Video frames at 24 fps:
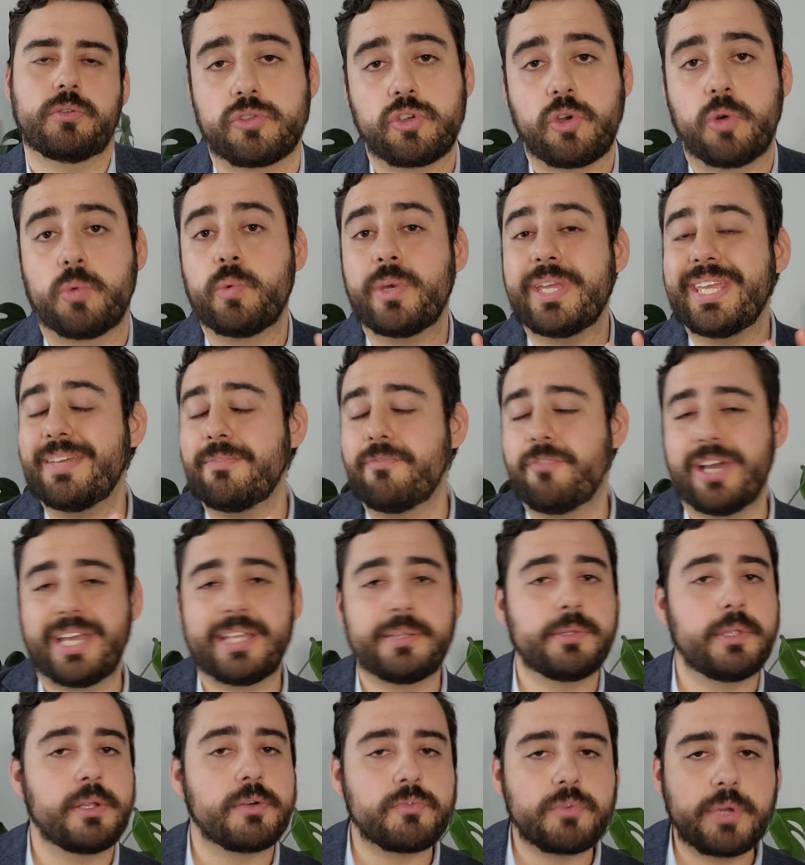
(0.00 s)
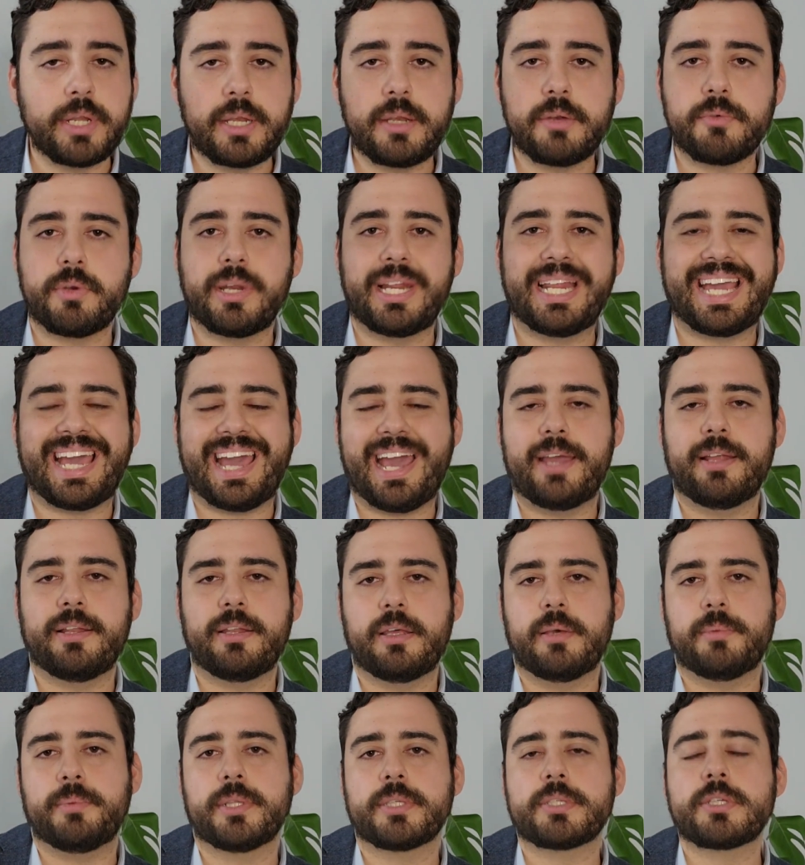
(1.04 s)
So we find really high
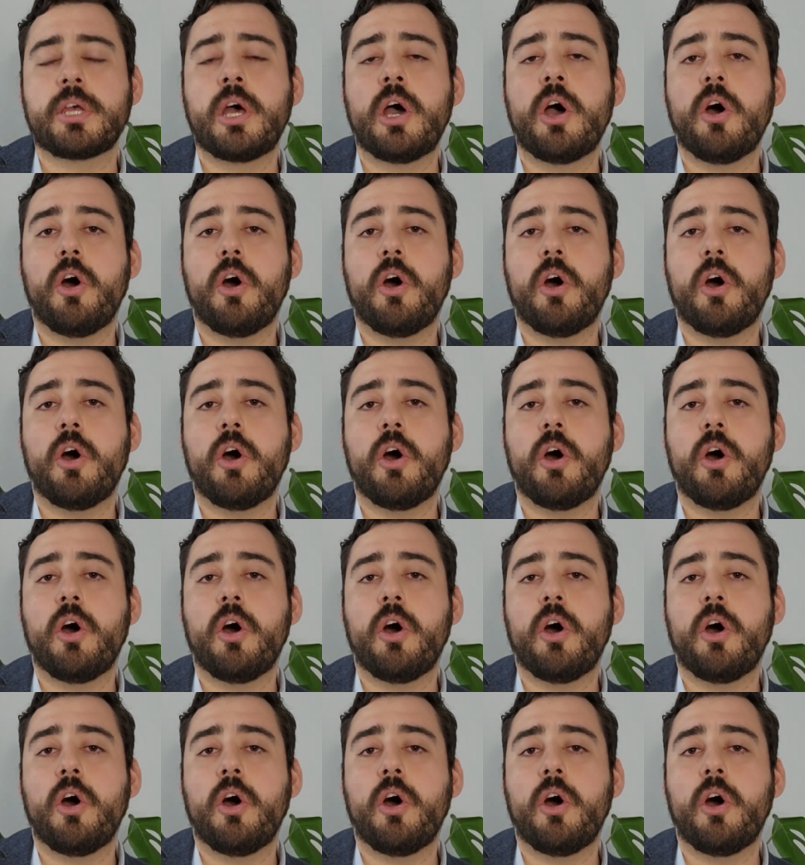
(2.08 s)
levels